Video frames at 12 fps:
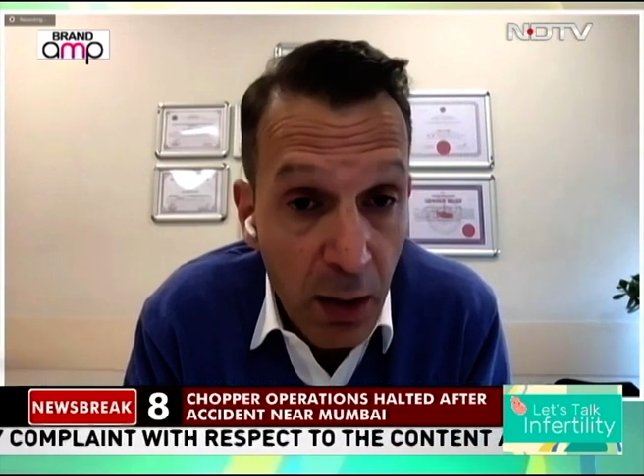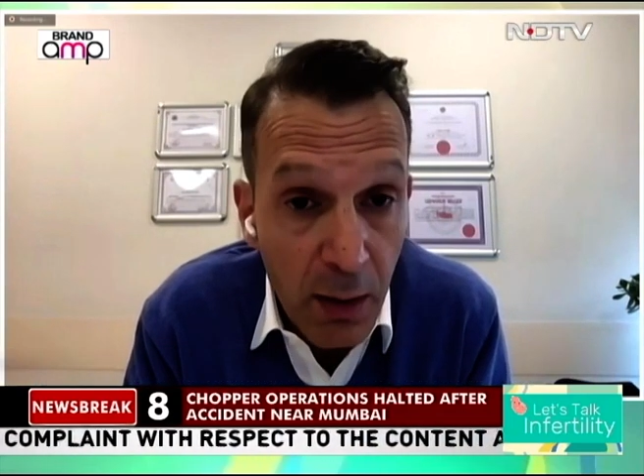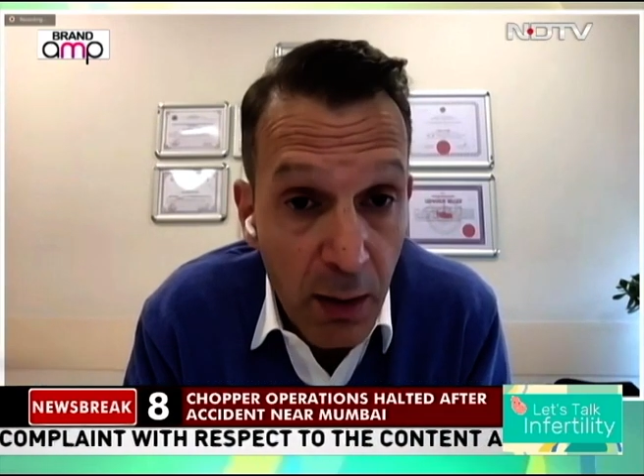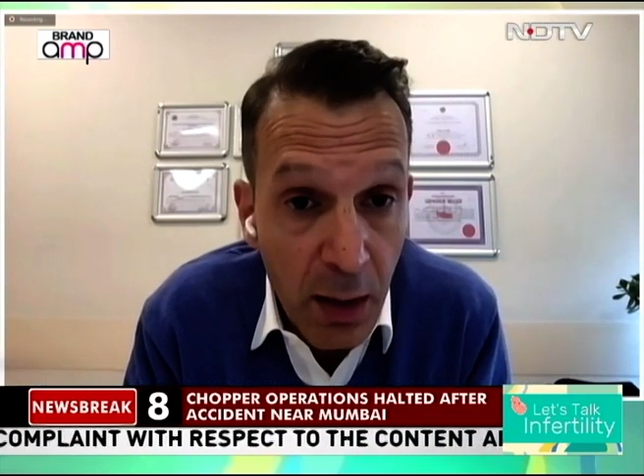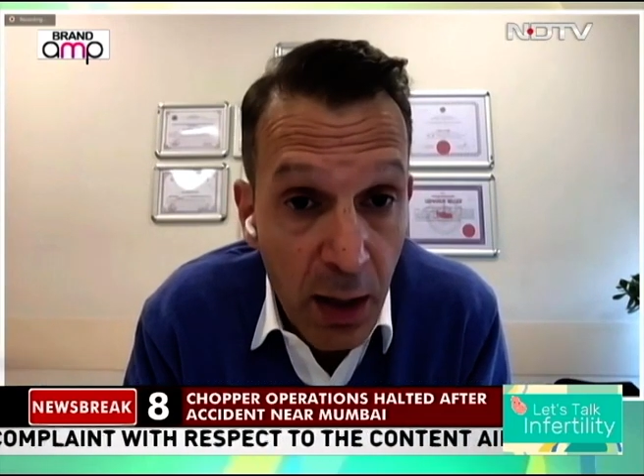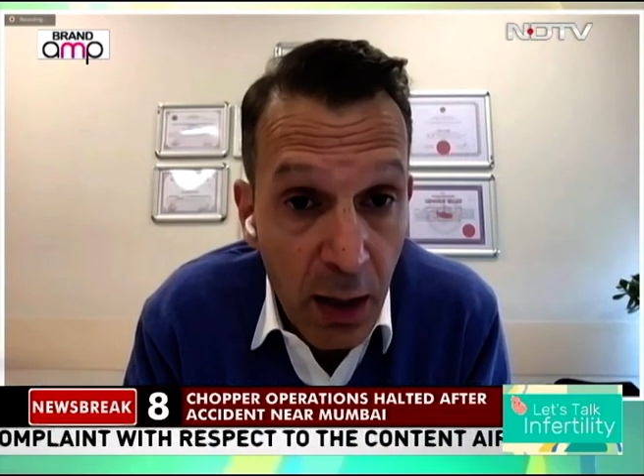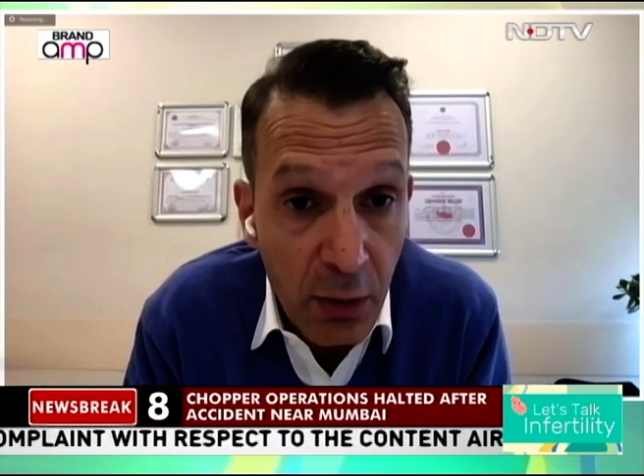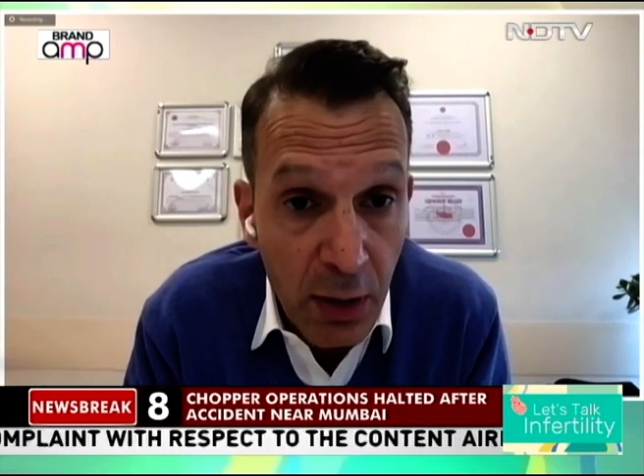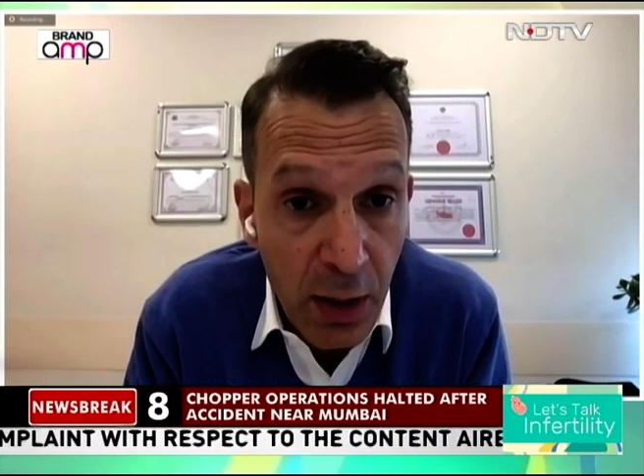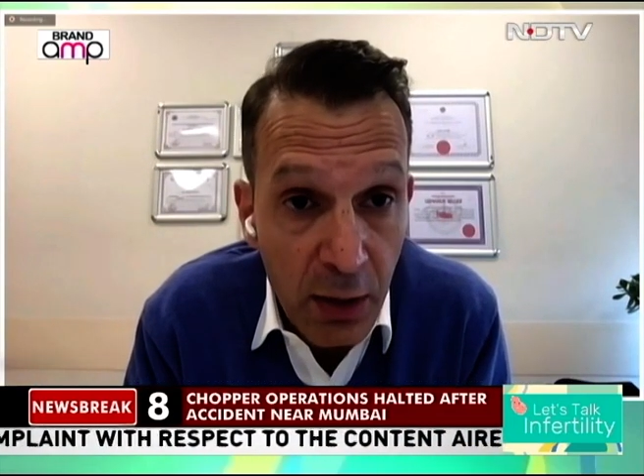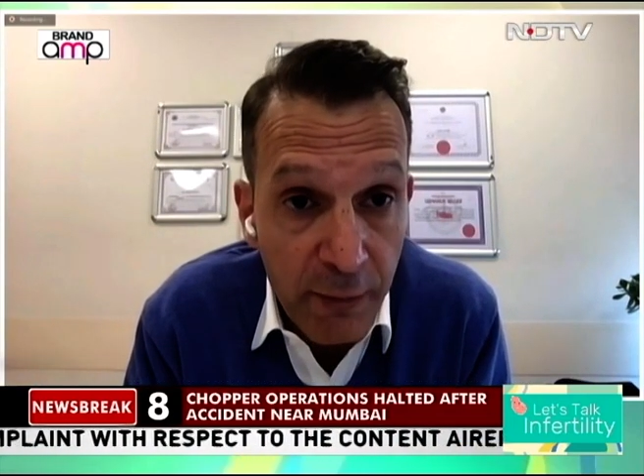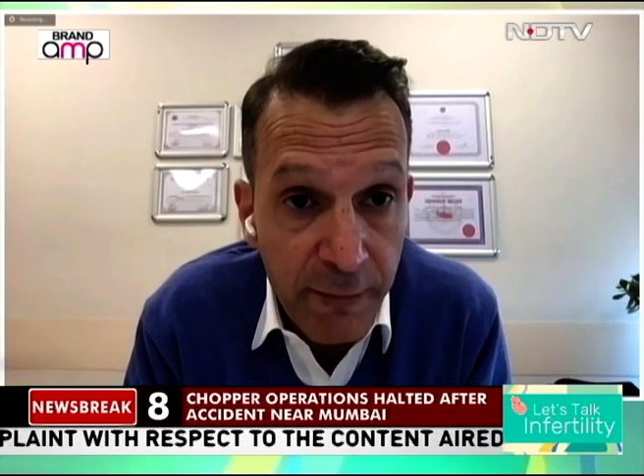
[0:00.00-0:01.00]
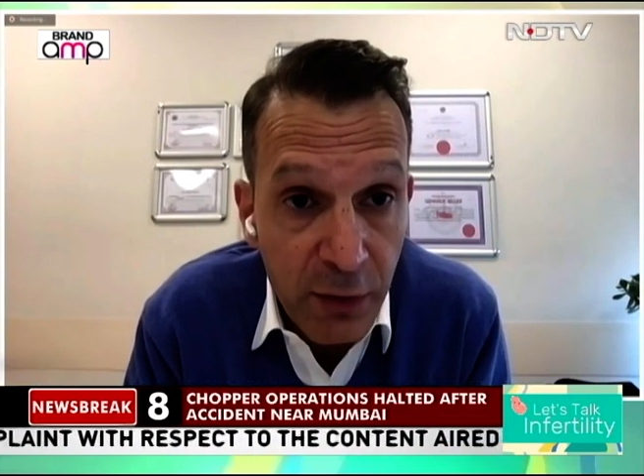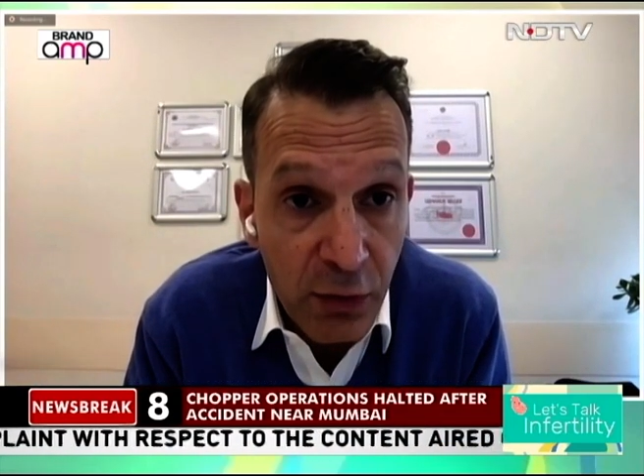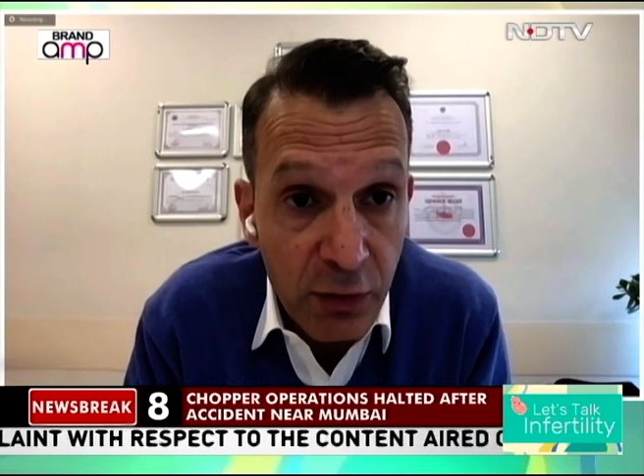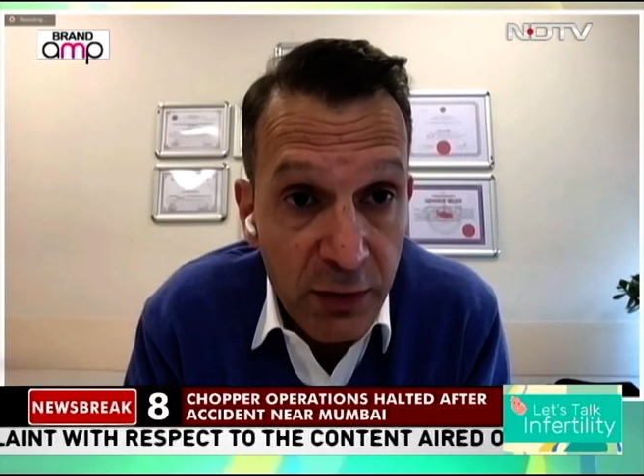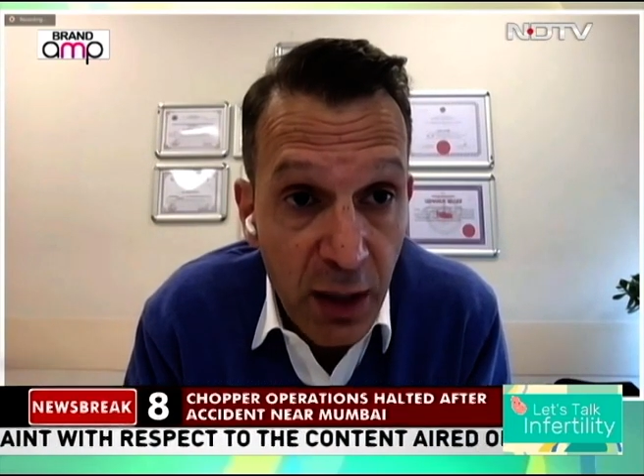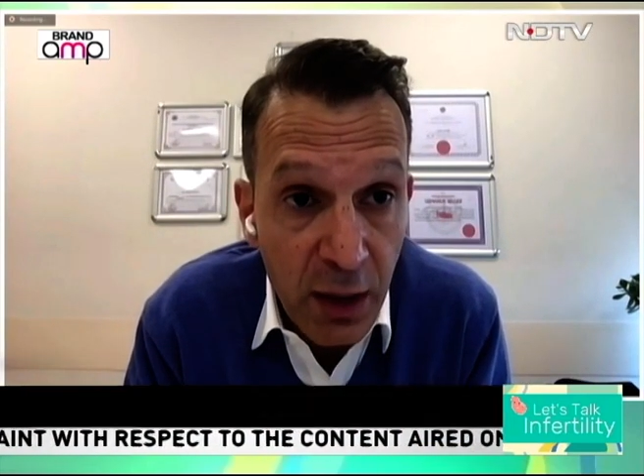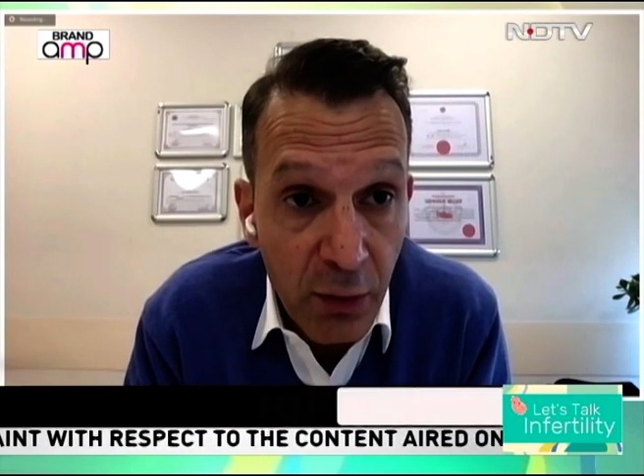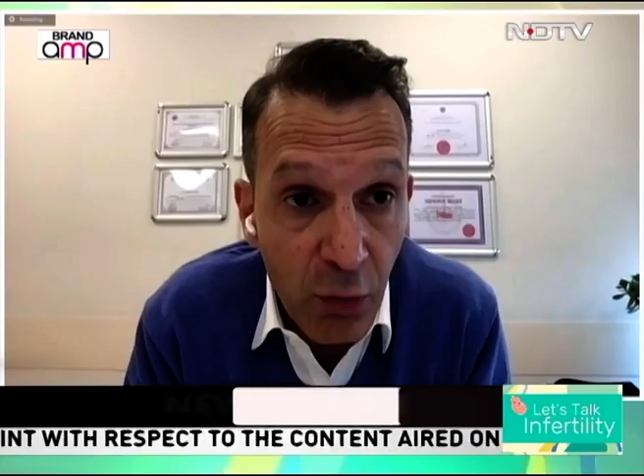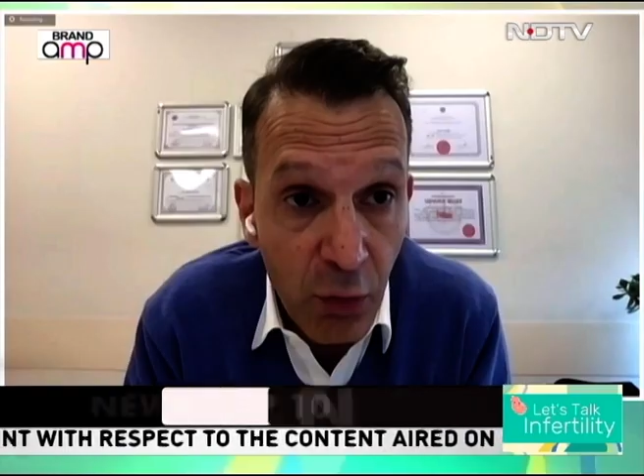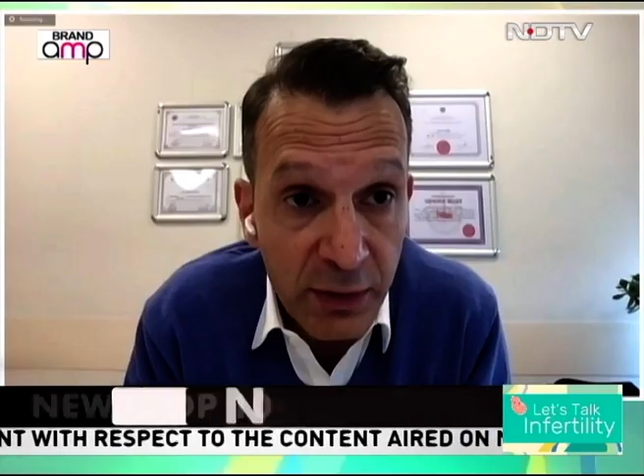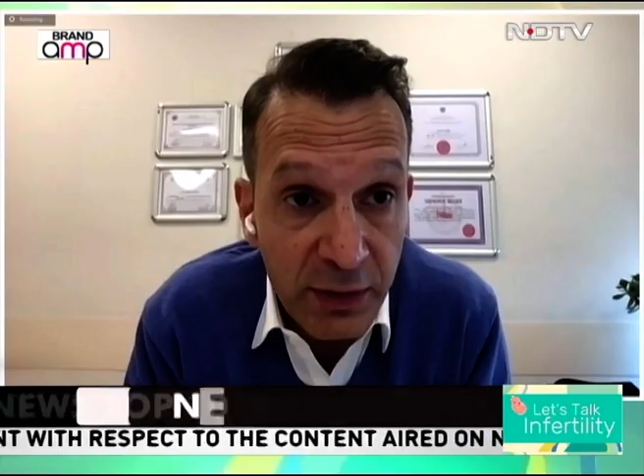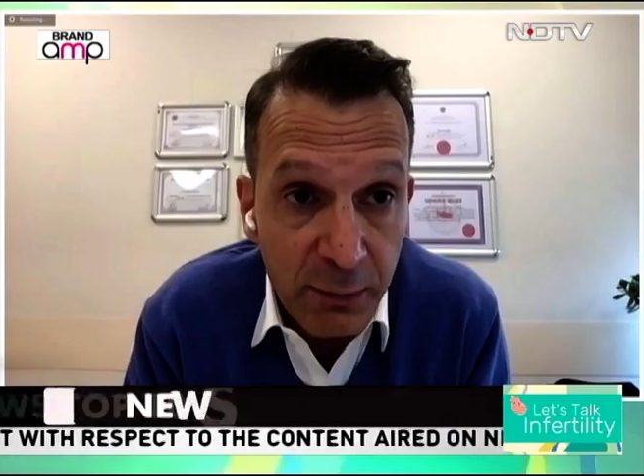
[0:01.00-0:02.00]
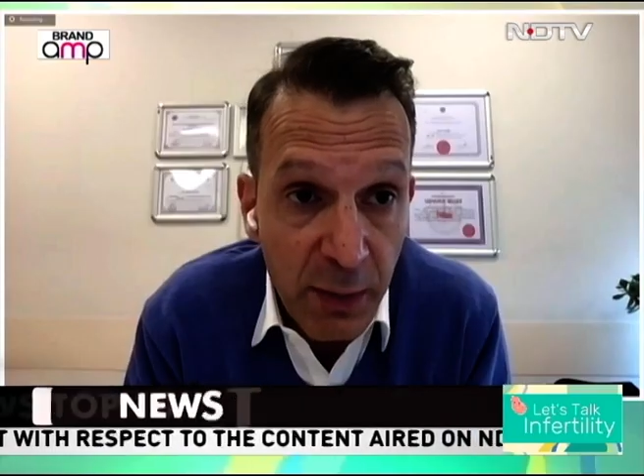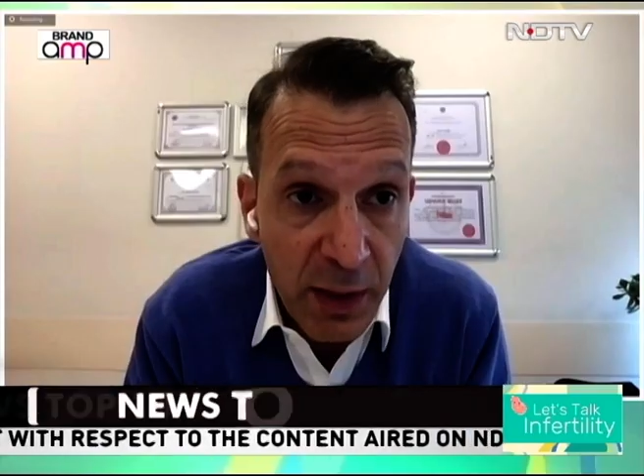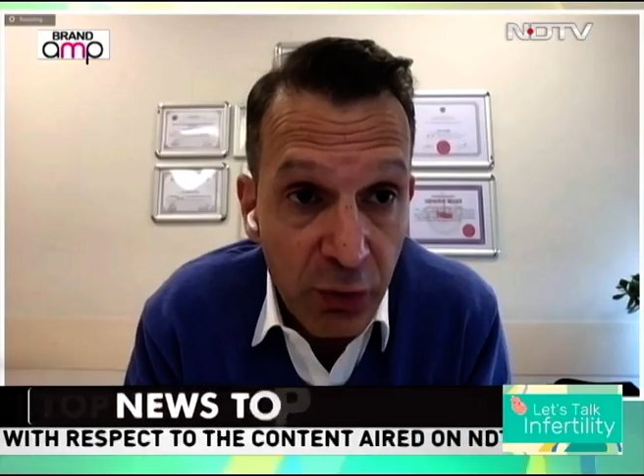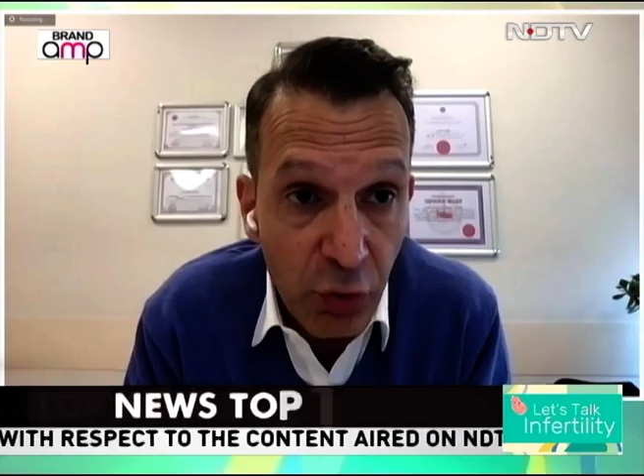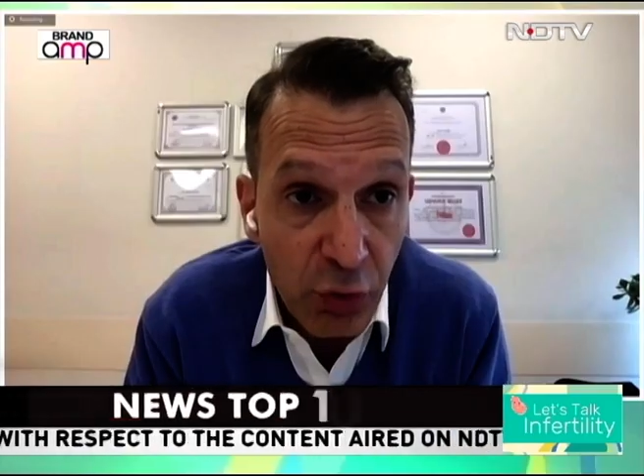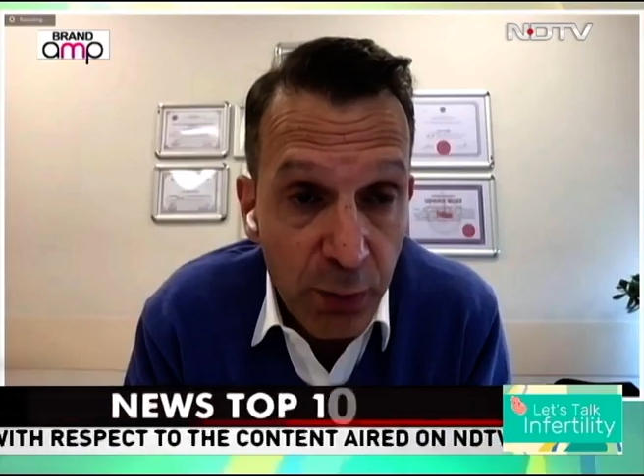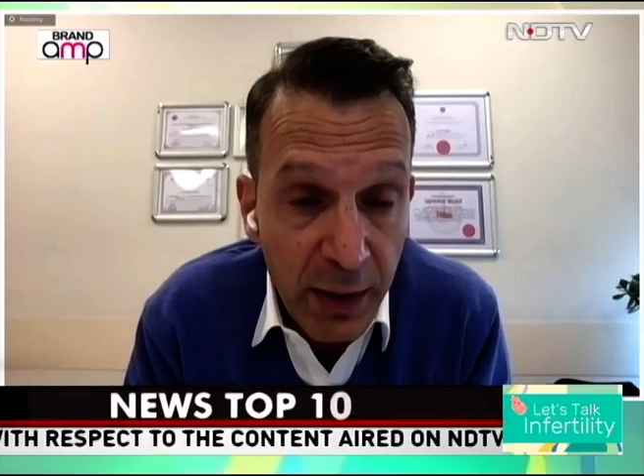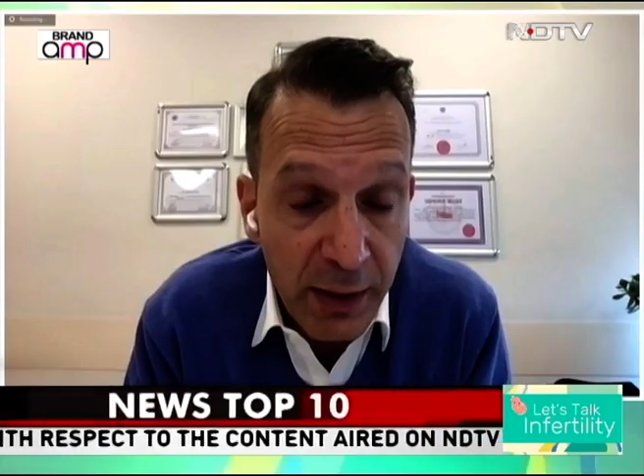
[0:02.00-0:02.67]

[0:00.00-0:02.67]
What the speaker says: our figures are audited by third